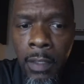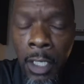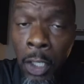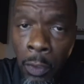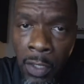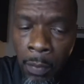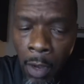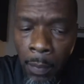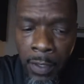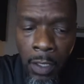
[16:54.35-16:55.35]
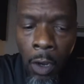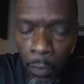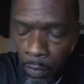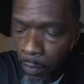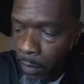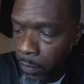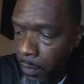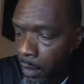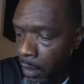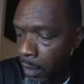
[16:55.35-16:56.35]
unload their property on their own,
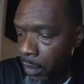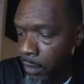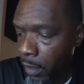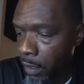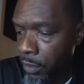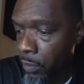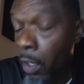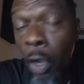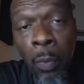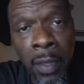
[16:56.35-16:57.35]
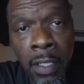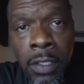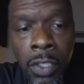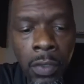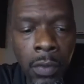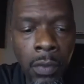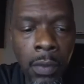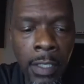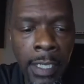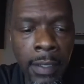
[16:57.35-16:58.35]
hoping to
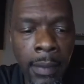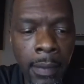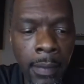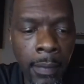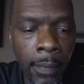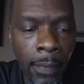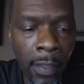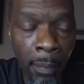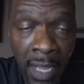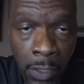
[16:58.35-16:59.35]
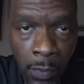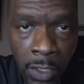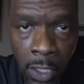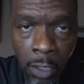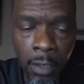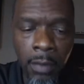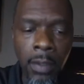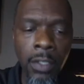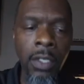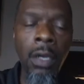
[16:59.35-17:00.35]
get the best return,
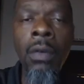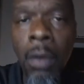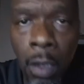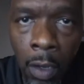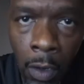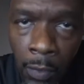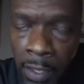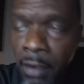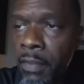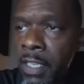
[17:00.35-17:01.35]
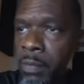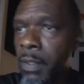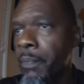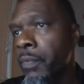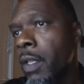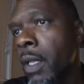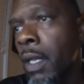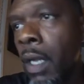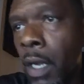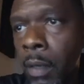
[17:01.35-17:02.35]
on their investment.
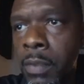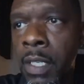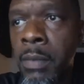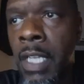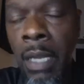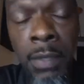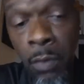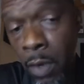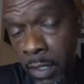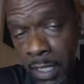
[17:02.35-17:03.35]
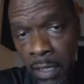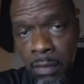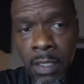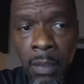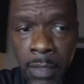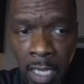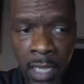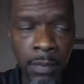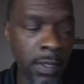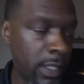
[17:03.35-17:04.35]
Sometimes it works out,
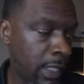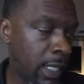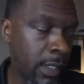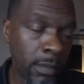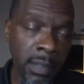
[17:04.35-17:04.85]
sometimes it doesn't,